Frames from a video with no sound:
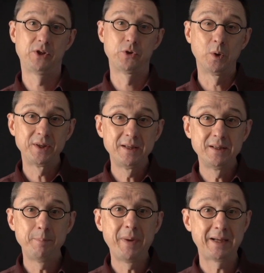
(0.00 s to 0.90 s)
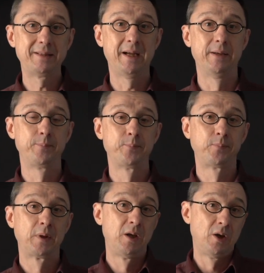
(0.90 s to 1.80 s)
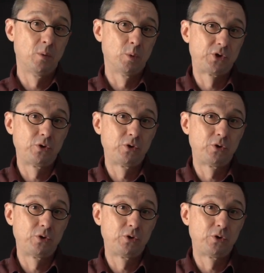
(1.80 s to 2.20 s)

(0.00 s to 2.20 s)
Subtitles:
And so what they did back then was